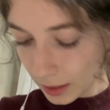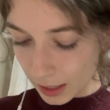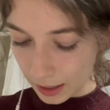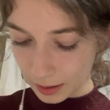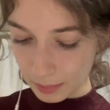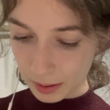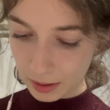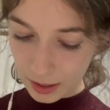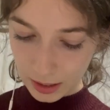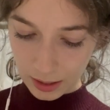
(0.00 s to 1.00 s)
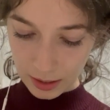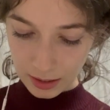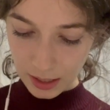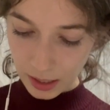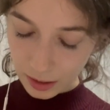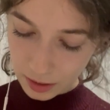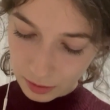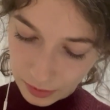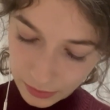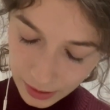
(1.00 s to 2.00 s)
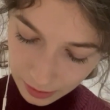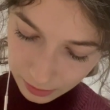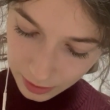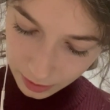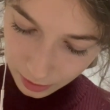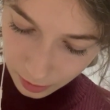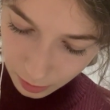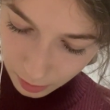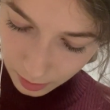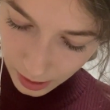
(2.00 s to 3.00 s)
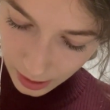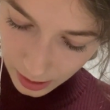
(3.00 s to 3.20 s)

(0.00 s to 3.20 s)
Yeah, let me take a note of that real quick.